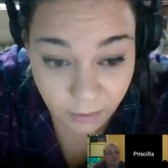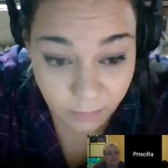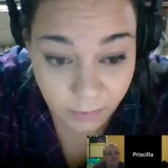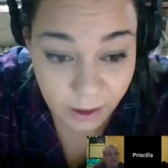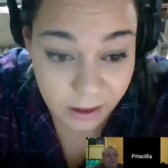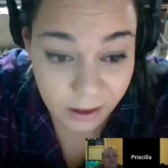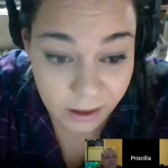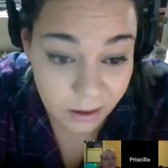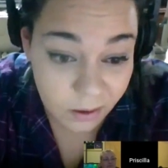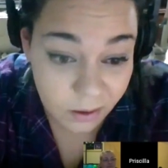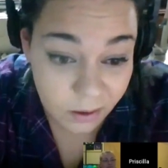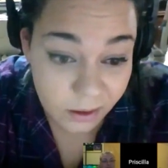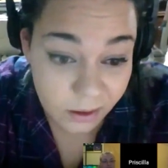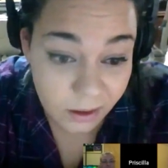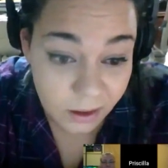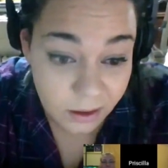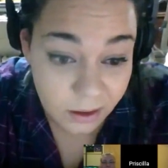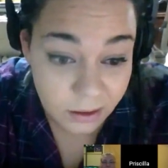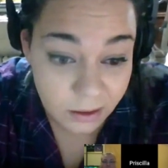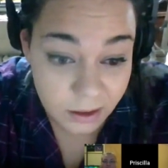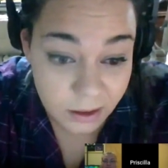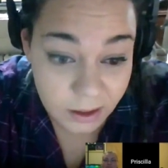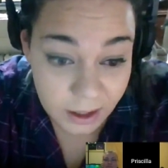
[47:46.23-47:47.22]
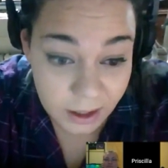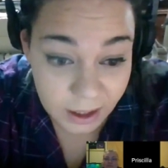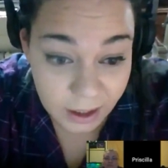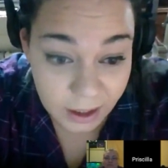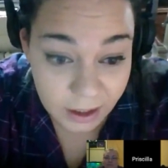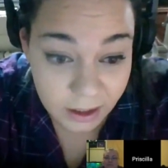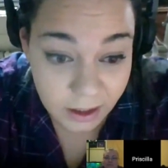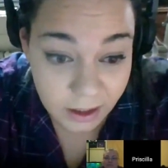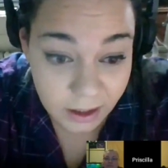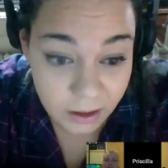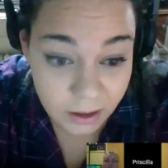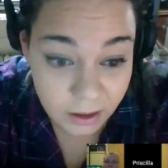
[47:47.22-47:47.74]
Well, the only other tank
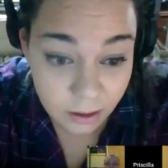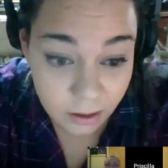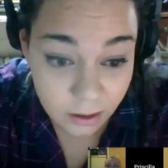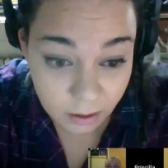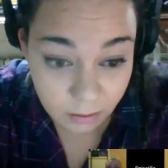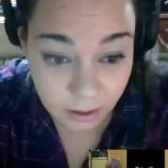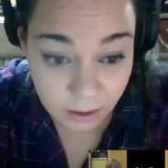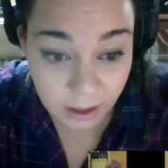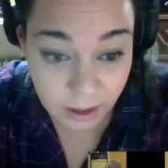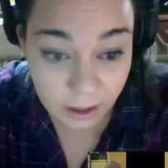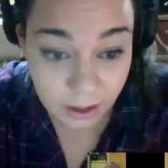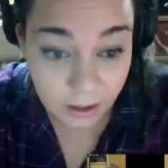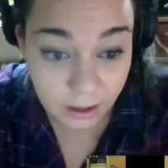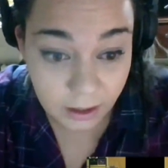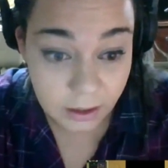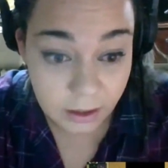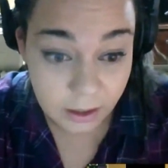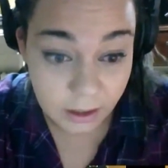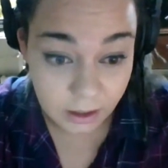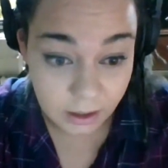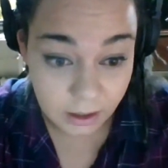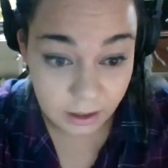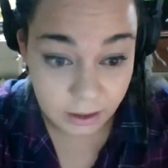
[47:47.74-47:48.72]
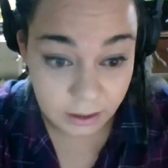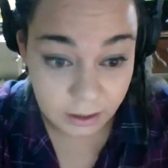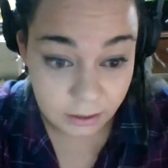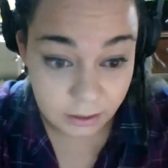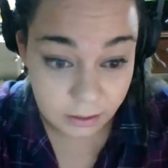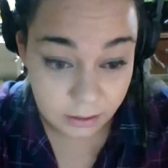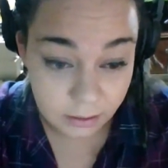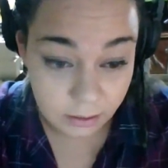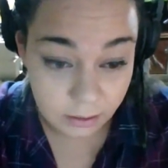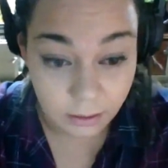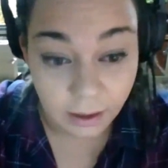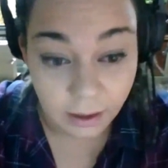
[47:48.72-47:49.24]
he could go in is
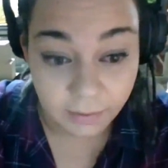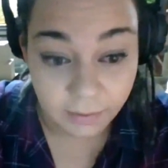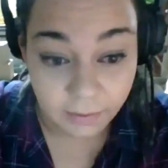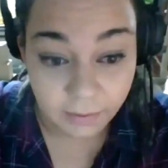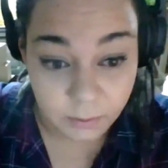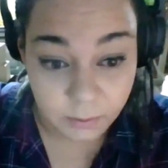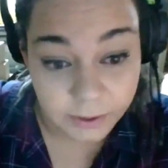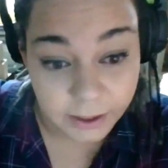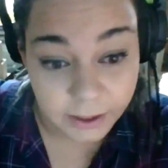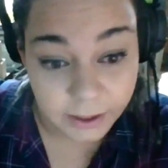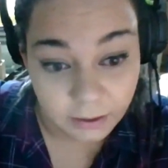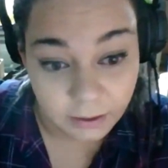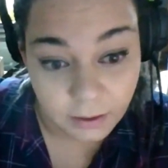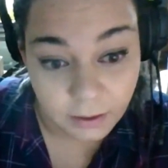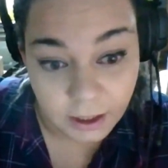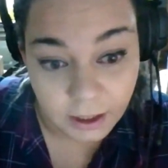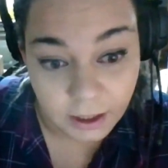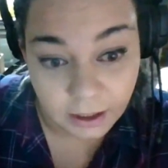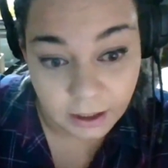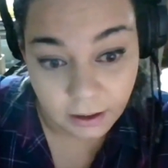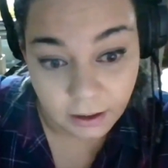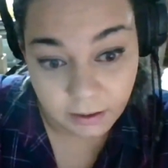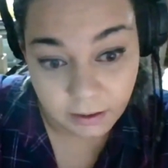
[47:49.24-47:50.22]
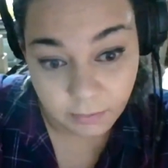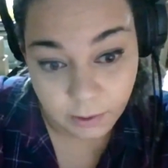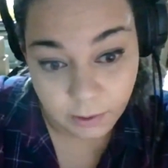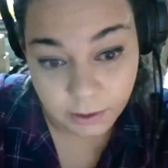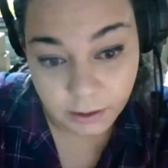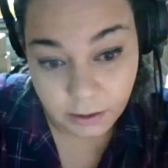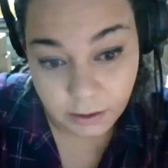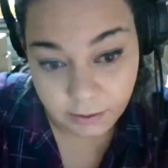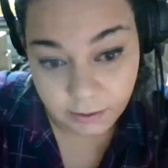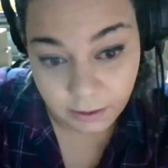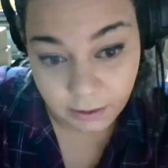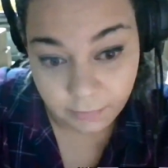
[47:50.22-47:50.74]
I was planning on getting a
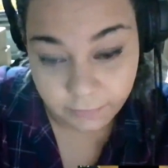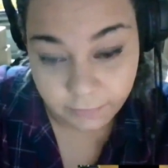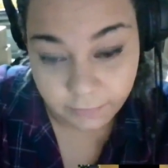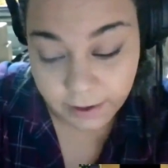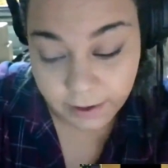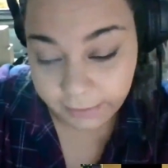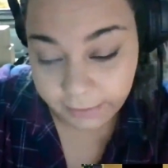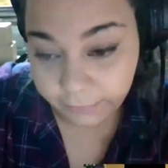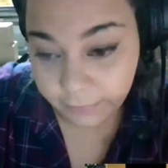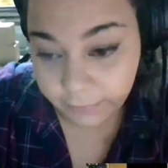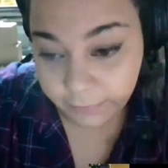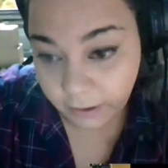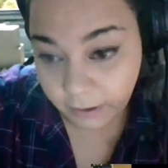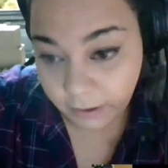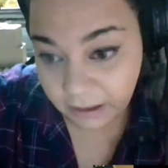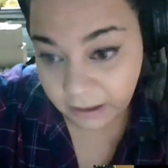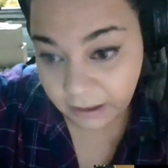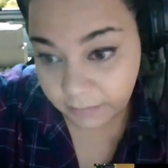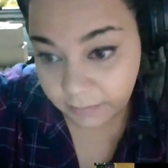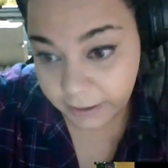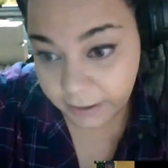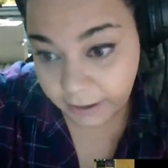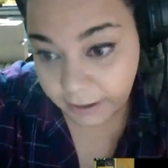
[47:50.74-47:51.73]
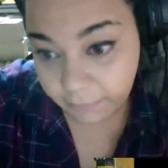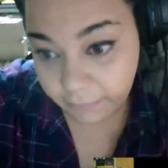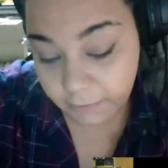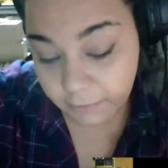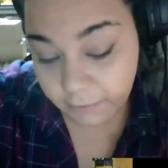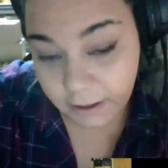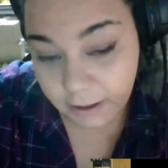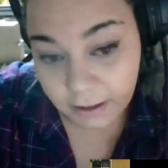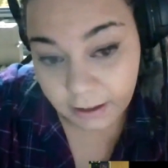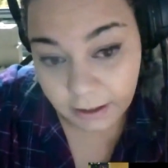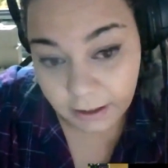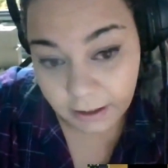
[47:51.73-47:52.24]
125 on Black
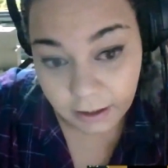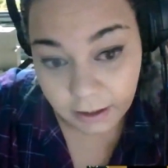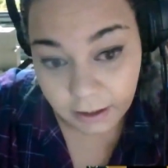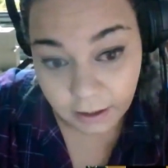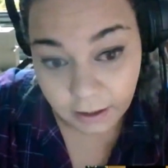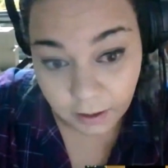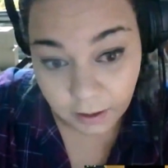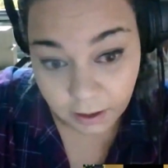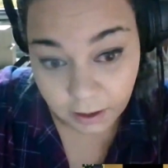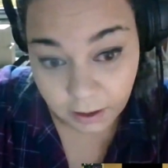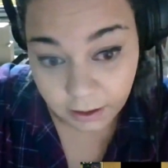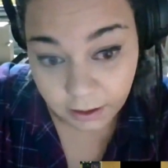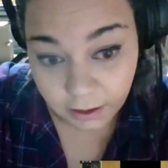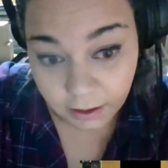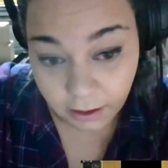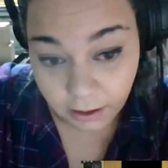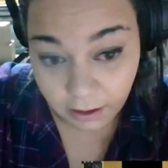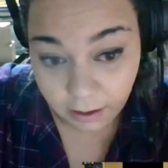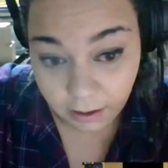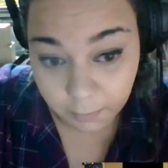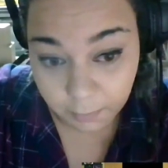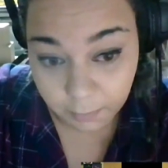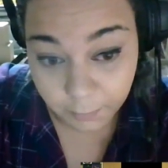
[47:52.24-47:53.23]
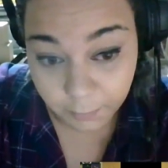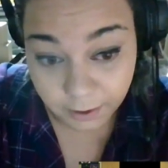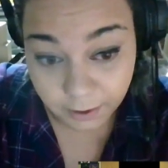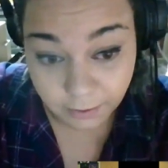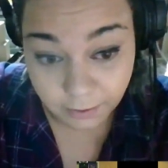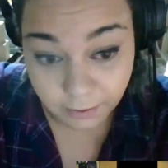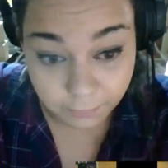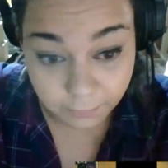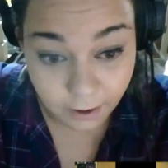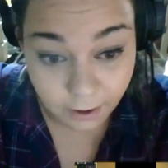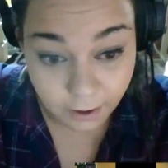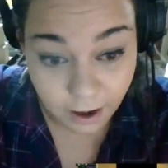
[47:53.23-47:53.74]
Friday with the
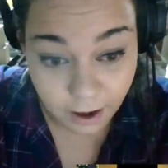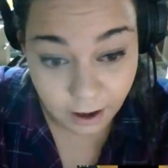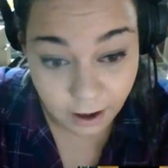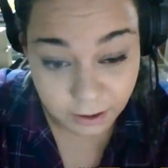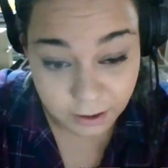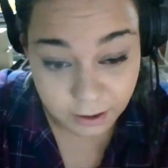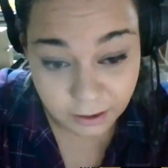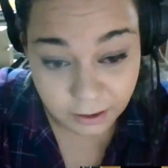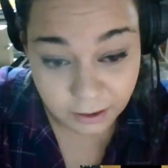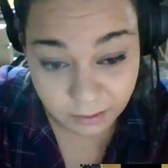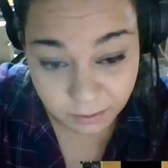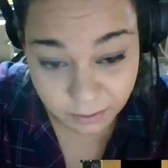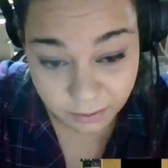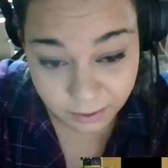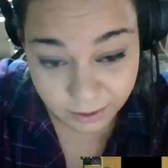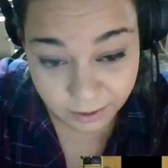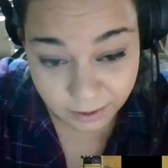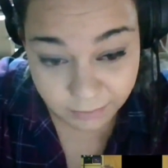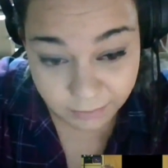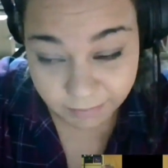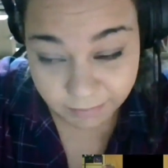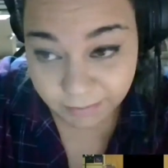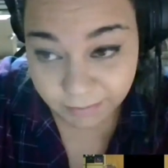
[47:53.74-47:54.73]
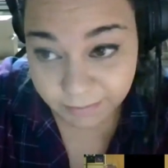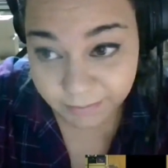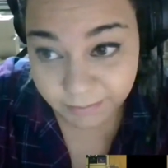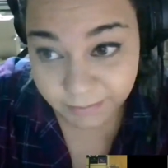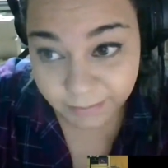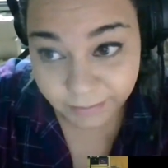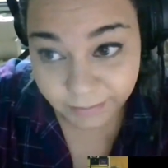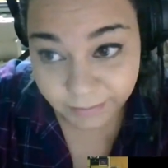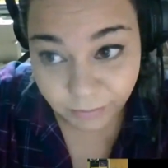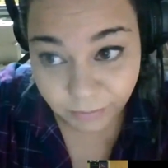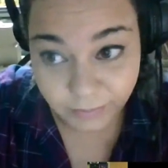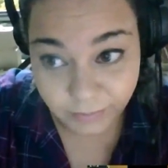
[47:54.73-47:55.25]
Fahaka, but
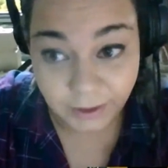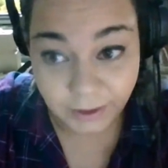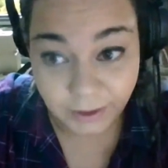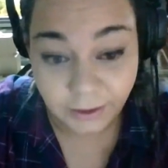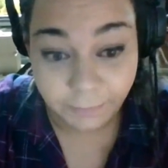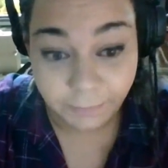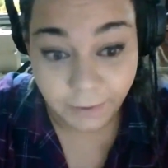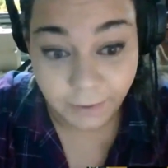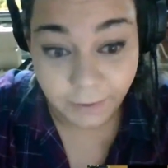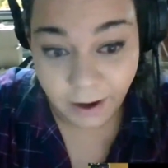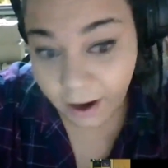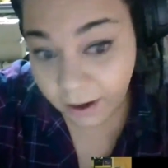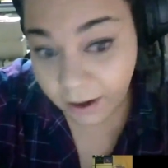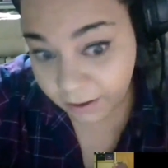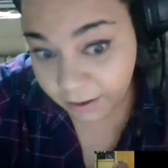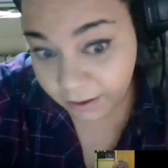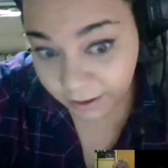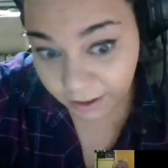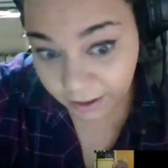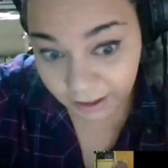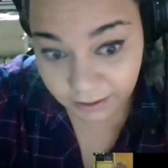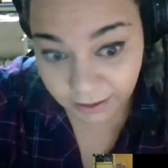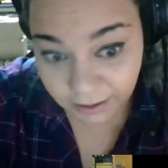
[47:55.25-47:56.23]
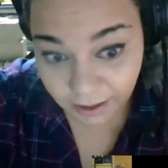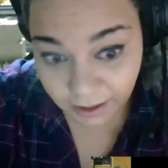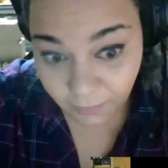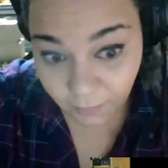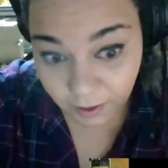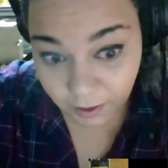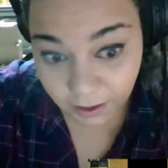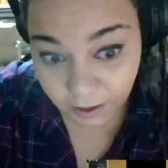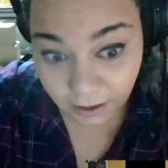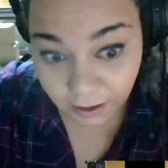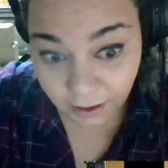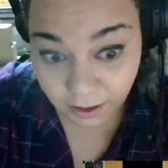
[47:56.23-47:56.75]
the Fahaka hates
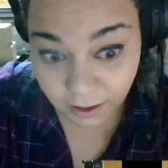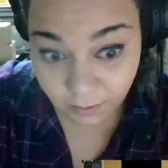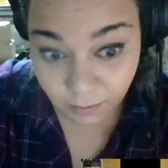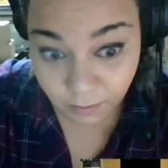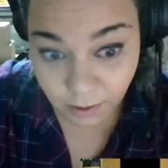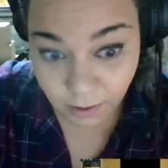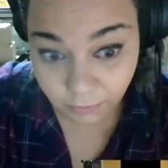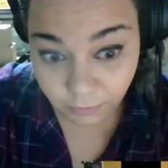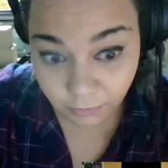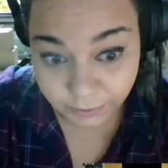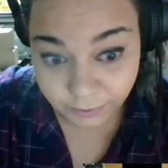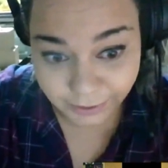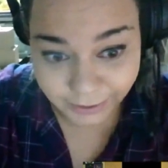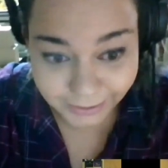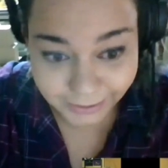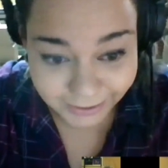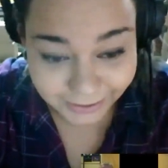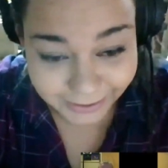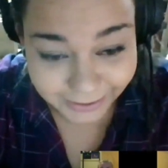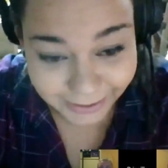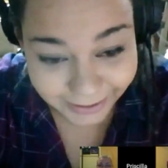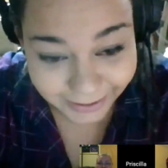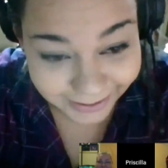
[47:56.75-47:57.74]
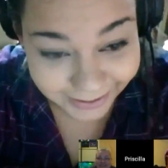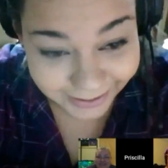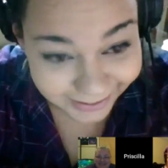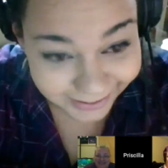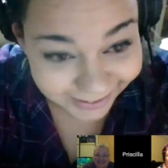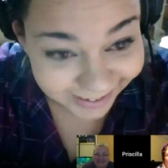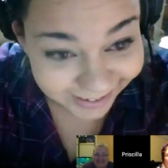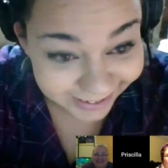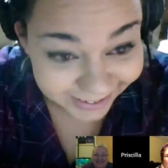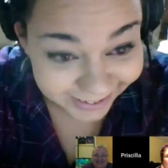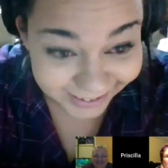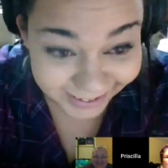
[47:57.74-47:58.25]
everything that moves. So
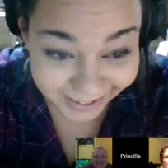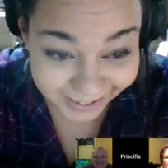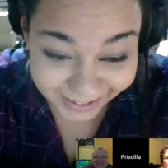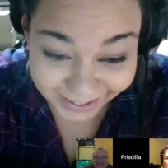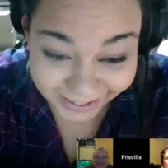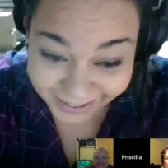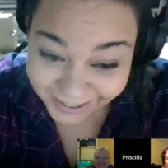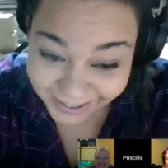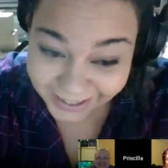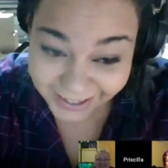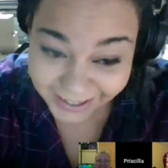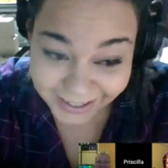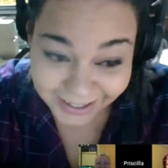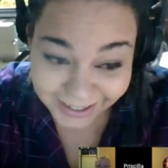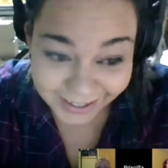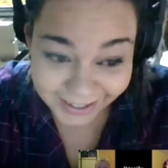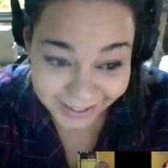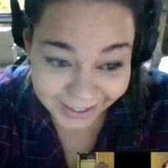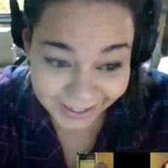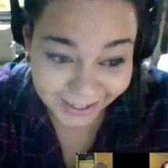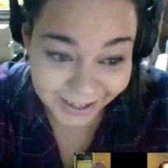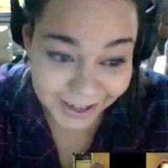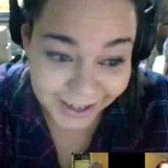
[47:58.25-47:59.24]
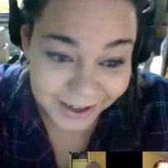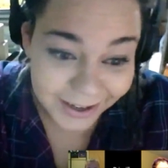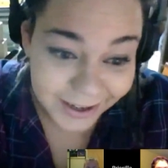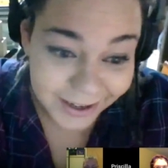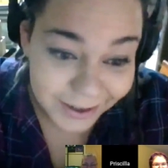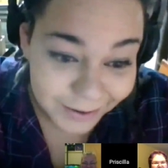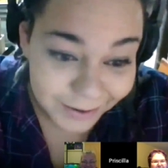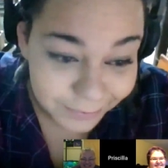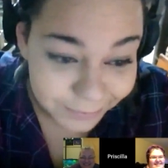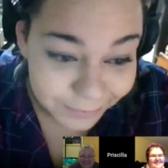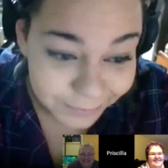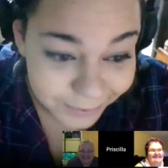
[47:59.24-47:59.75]
I don't
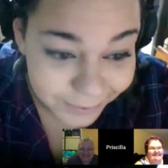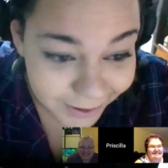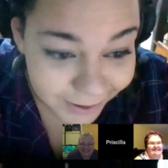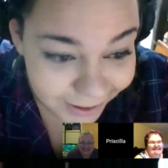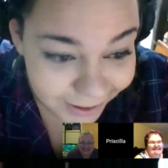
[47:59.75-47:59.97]
know if